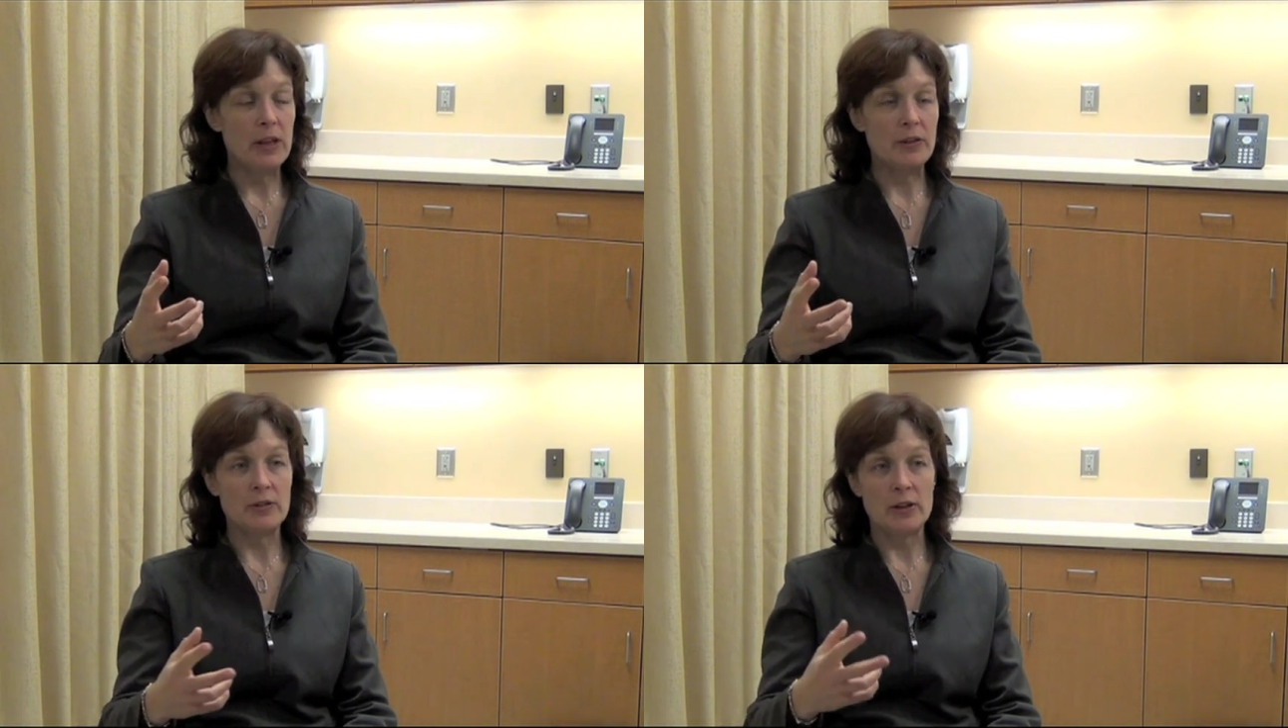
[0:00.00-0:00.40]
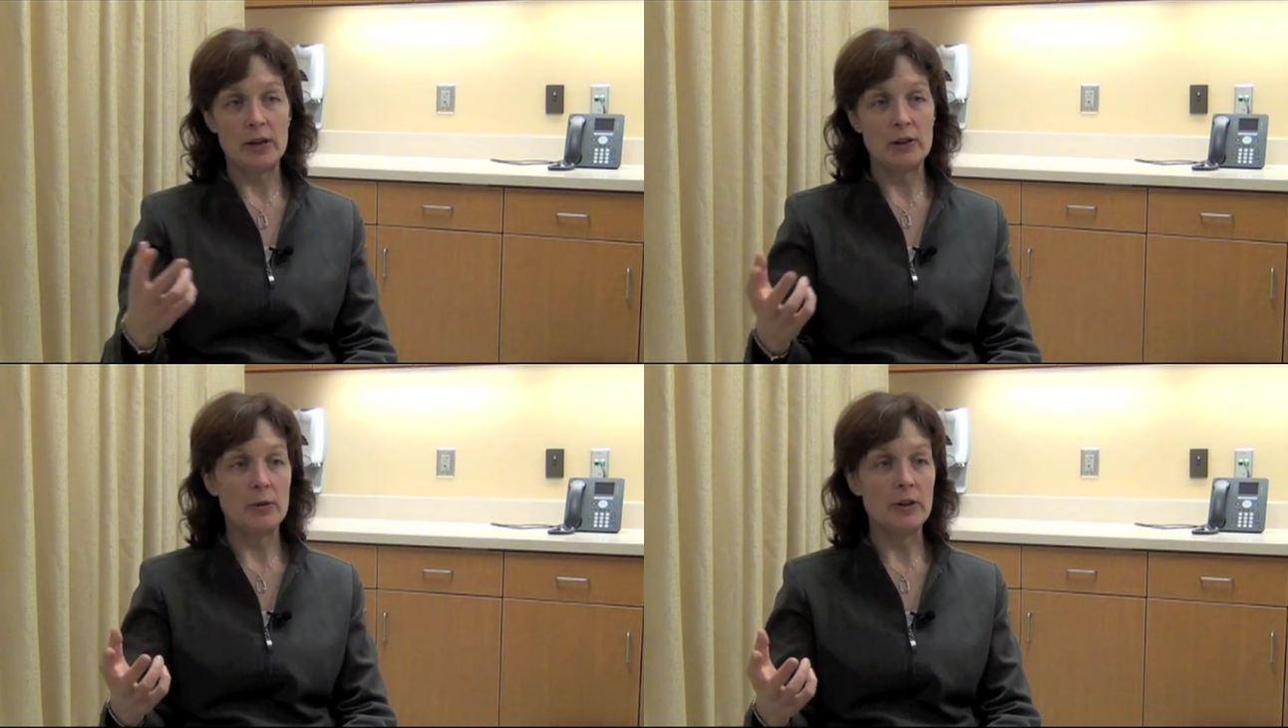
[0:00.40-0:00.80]
it's
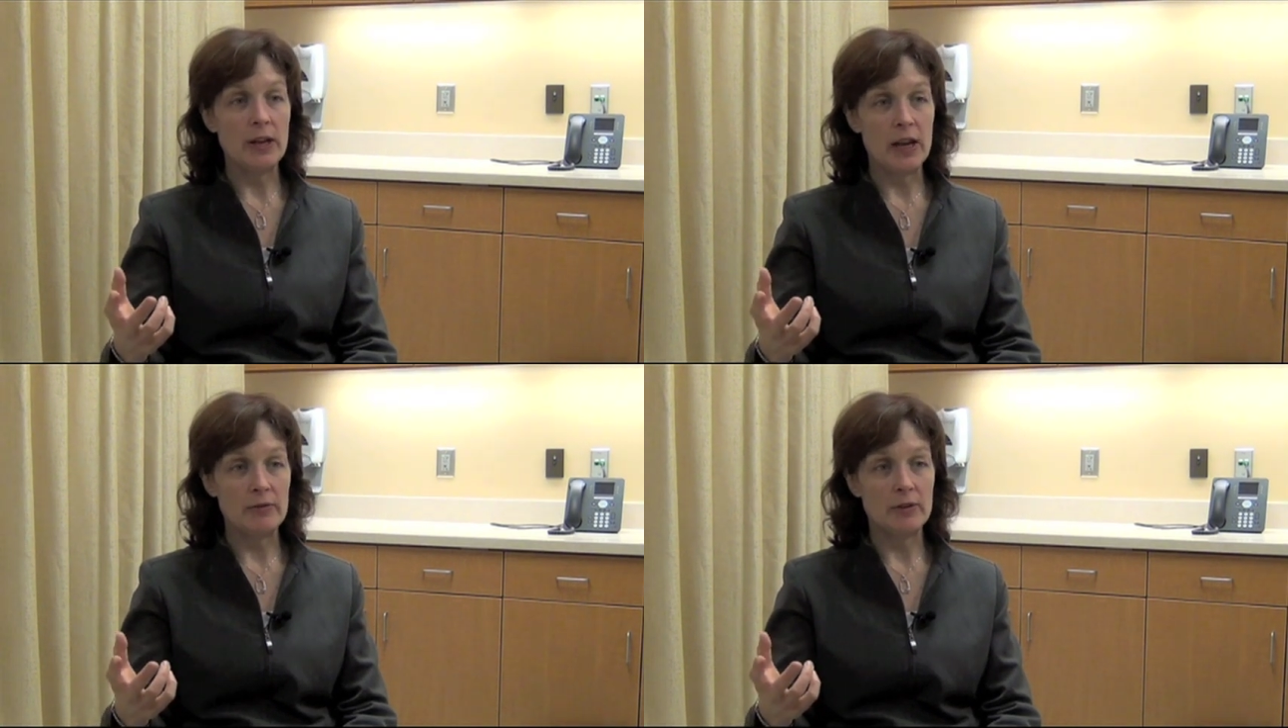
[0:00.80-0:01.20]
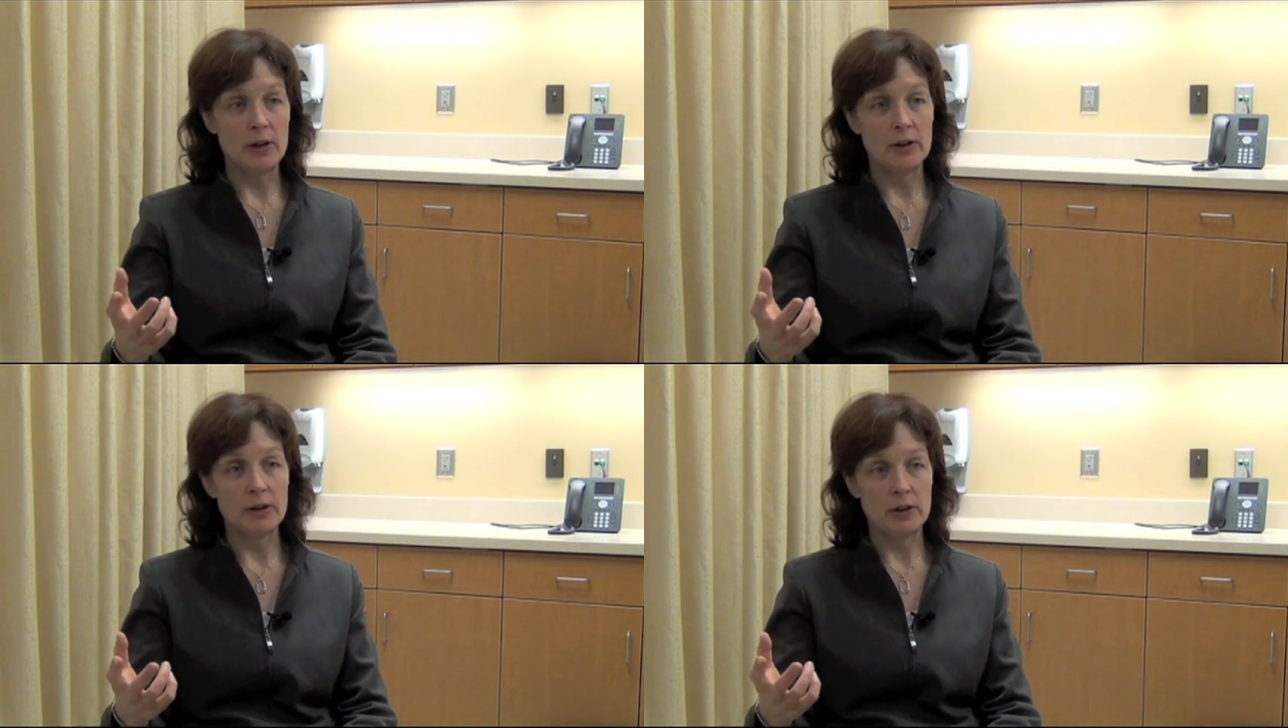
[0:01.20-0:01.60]
not going to have a
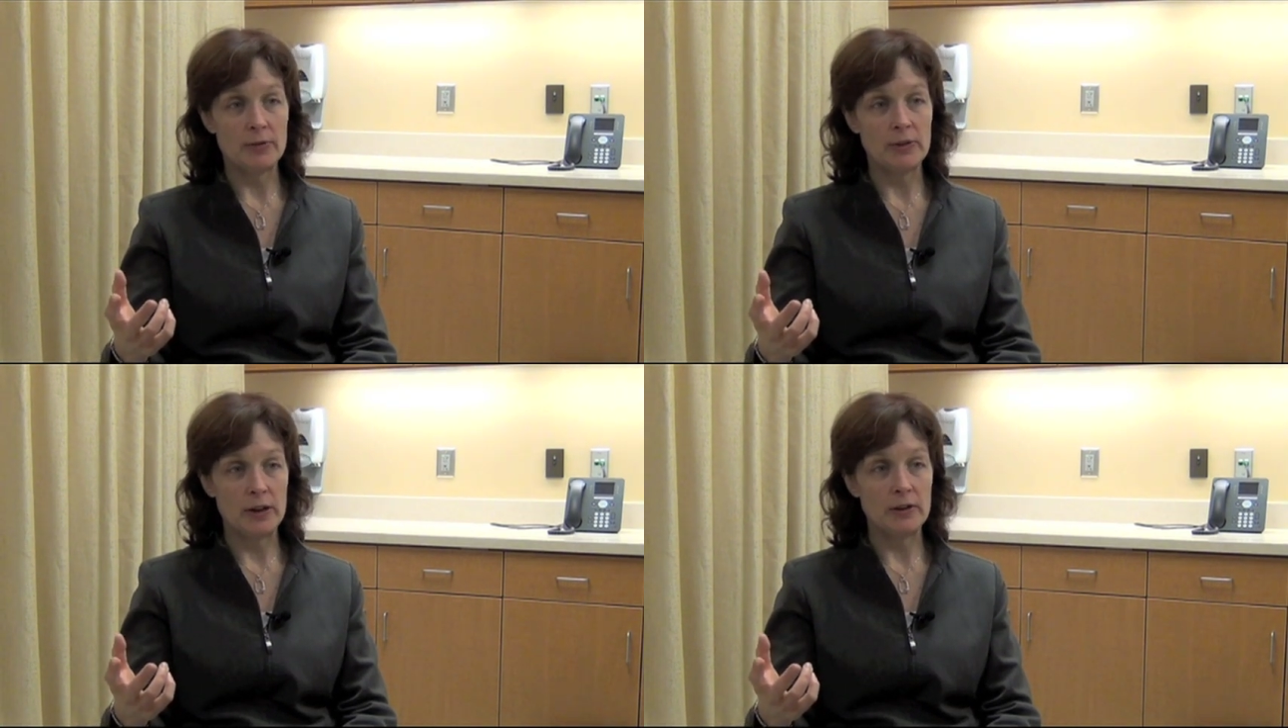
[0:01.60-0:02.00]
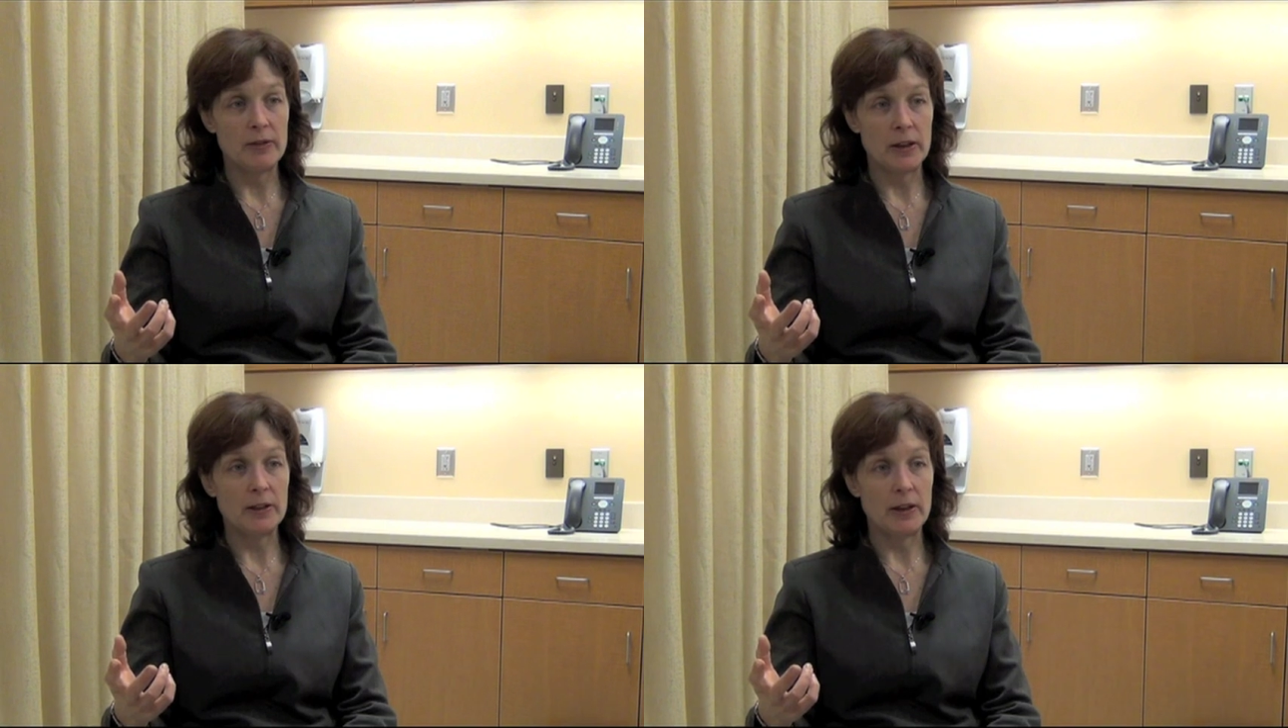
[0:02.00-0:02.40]
long-term side
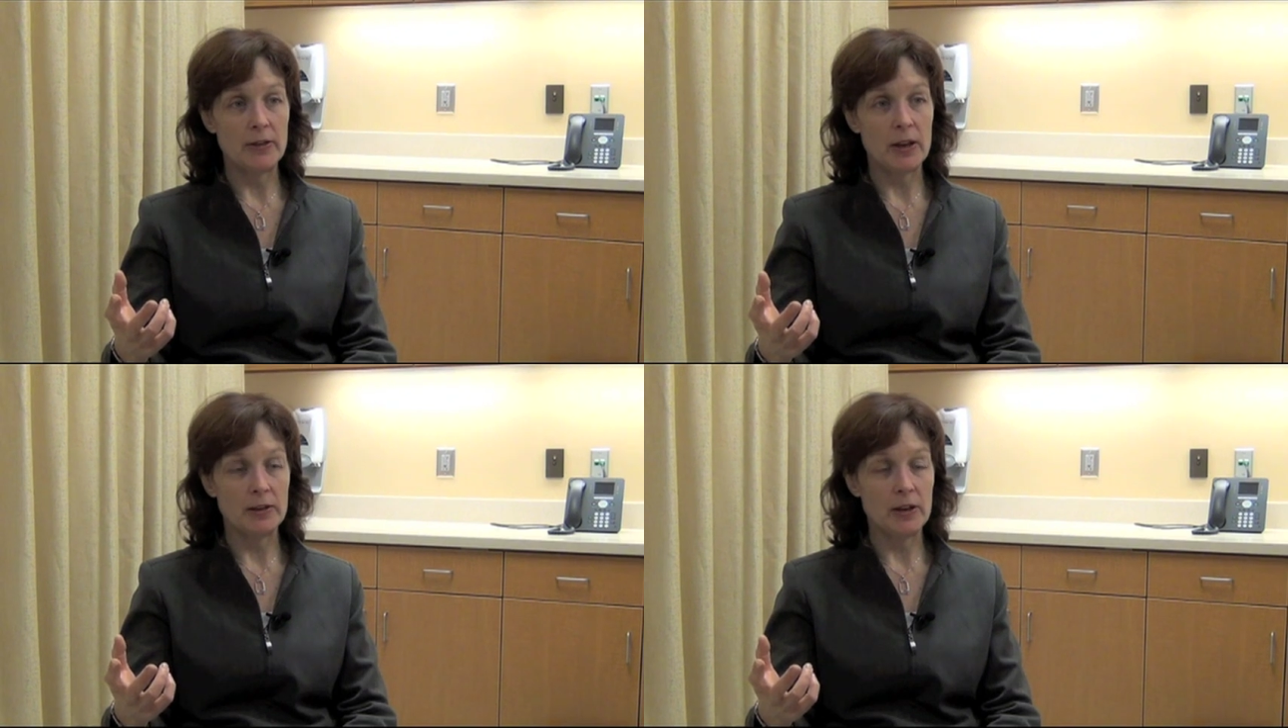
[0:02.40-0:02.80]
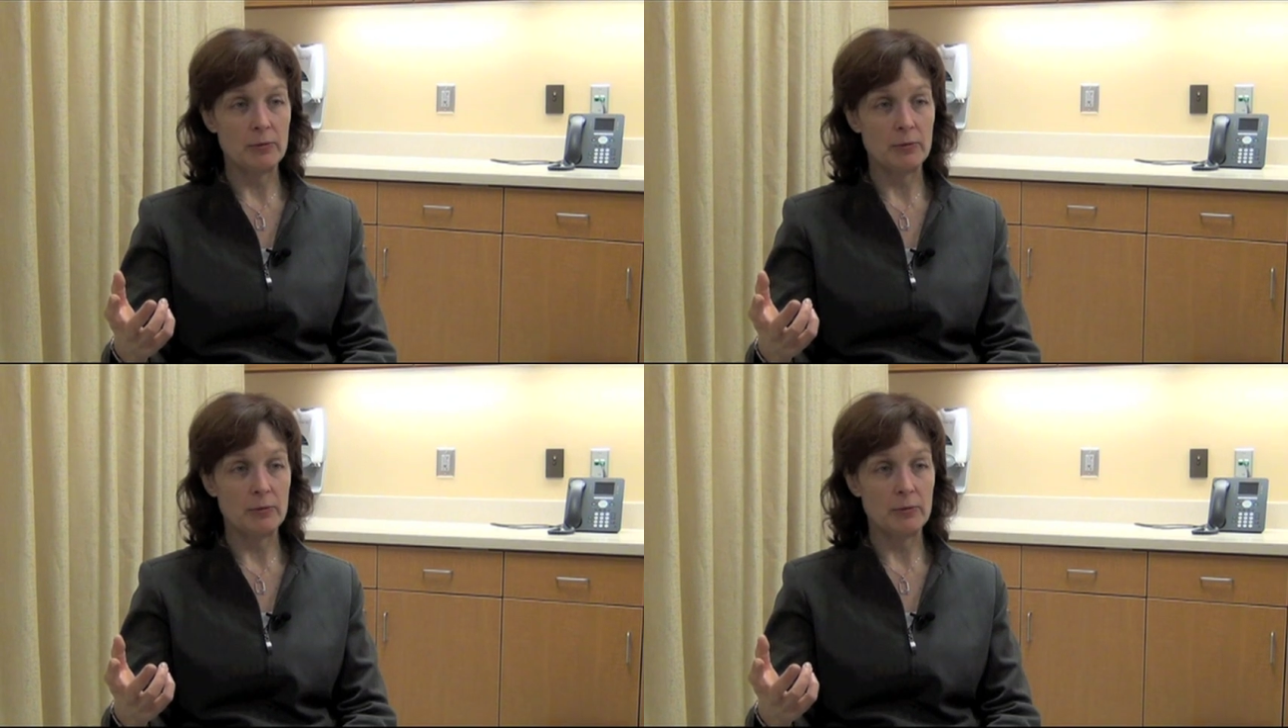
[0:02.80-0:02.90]
effect like that.